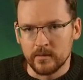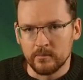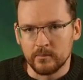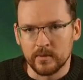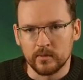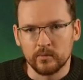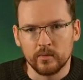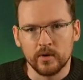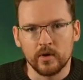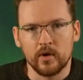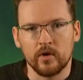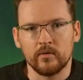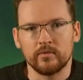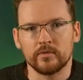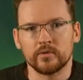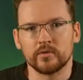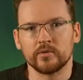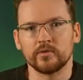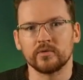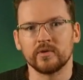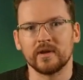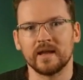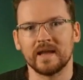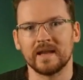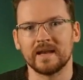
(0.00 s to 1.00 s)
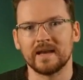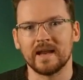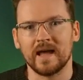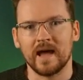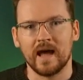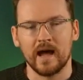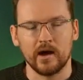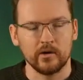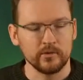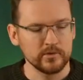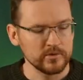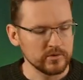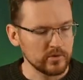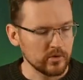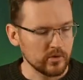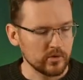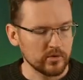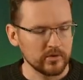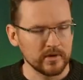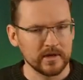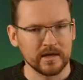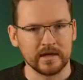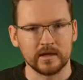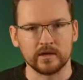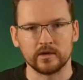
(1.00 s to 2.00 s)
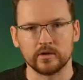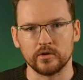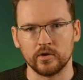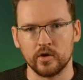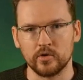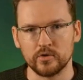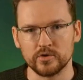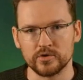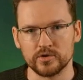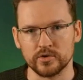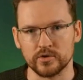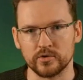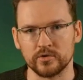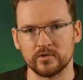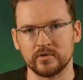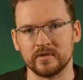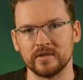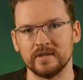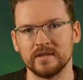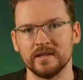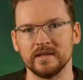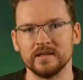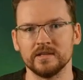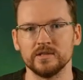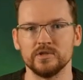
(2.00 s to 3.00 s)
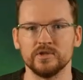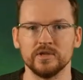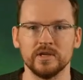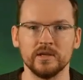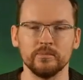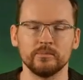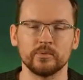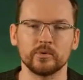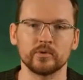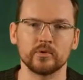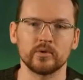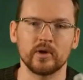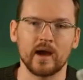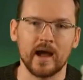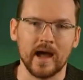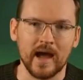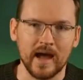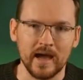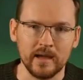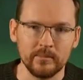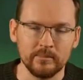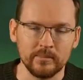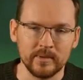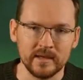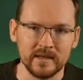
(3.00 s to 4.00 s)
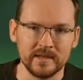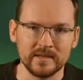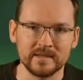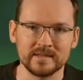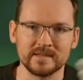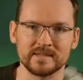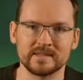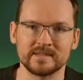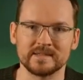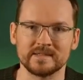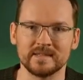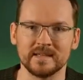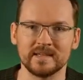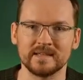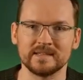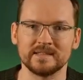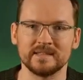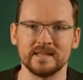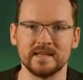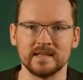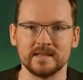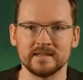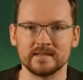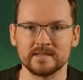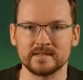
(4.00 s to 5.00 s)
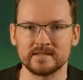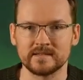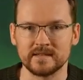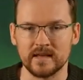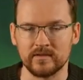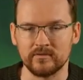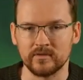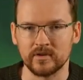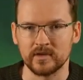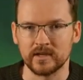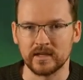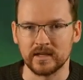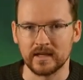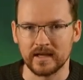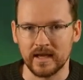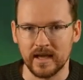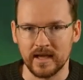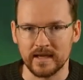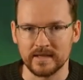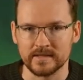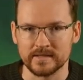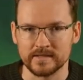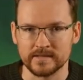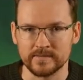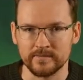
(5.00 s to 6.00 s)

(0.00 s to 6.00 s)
but we offer an outdoor enclosure, the GPeR IP67 case.